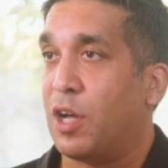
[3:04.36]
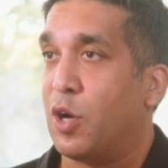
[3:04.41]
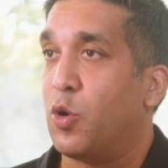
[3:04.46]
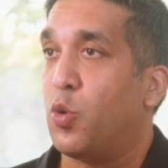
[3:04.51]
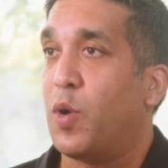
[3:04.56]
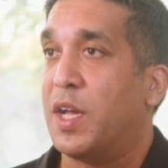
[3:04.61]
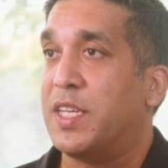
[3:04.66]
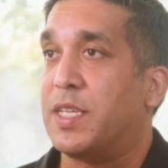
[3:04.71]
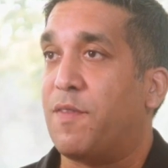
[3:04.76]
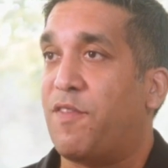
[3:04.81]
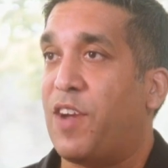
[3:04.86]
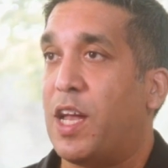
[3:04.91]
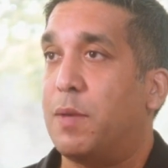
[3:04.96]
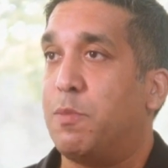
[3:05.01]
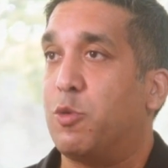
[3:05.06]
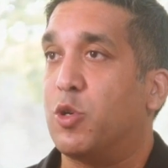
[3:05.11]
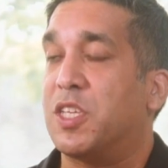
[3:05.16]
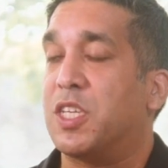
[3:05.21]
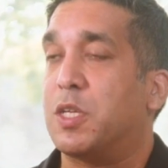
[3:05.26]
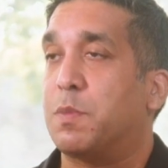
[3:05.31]
are always
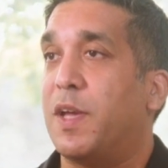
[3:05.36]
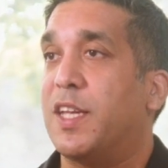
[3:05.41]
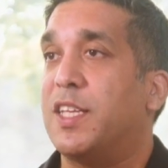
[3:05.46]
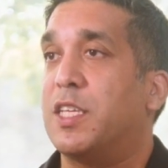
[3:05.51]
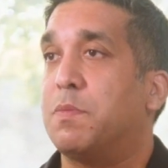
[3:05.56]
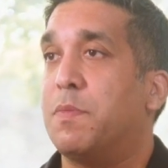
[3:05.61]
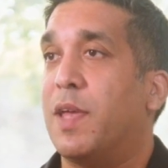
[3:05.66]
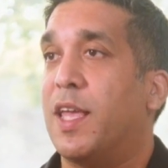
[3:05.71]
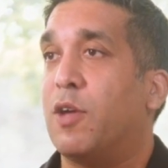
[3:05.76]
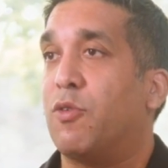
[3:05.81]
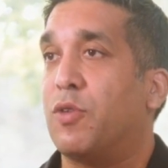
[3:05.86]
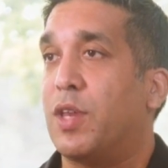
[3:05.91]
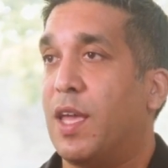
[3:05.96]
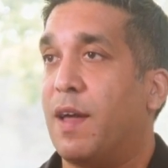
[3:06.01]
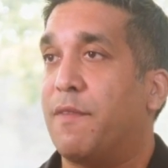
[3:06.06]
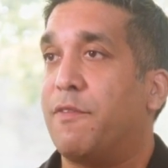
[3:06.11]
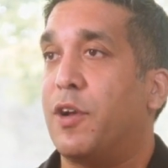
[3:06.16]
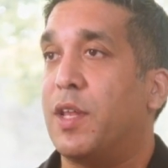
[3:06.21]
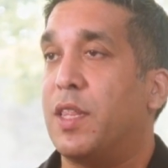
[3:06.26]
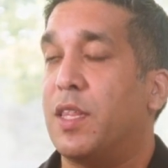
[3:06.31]
available to speak to me on the
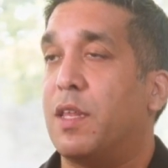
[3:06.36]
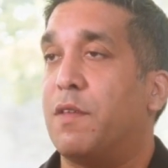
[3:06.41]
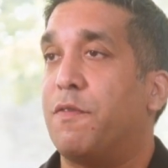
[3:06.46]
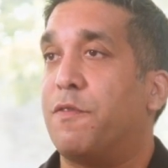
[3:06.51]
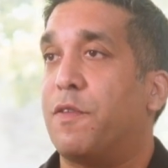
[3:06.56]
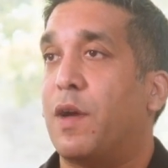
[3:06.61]
other end of the